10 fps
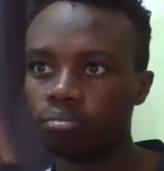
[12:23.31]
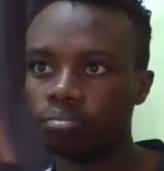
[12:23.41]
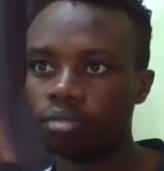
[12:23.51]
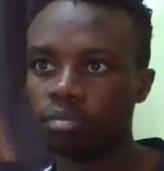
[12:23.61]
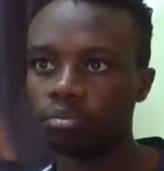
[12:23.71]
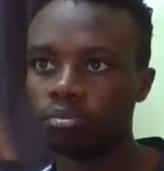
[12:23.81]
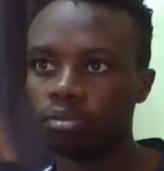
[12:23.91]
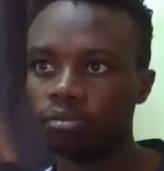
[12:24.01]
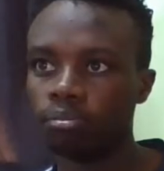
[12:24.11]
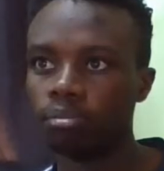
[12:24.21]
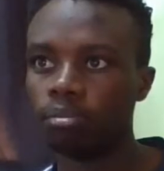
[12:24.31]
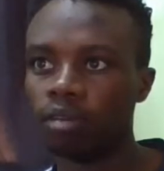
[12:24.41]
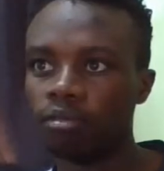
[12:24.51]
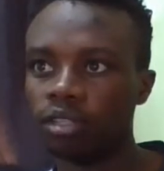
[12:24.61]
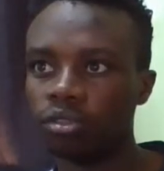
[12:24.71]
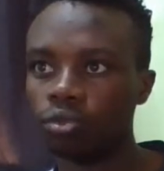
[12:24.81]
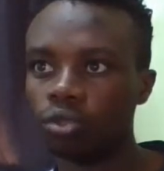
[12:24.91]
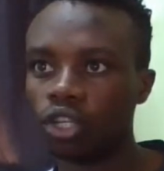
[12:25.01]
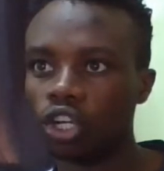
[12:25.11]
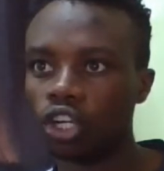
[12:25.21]
pips above the
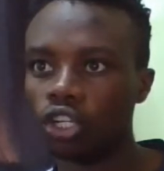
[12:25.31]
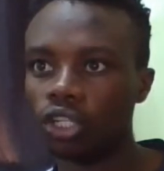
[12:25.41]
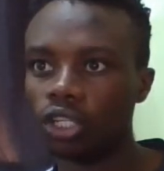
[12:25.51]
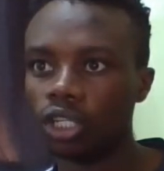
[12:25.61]
swing high,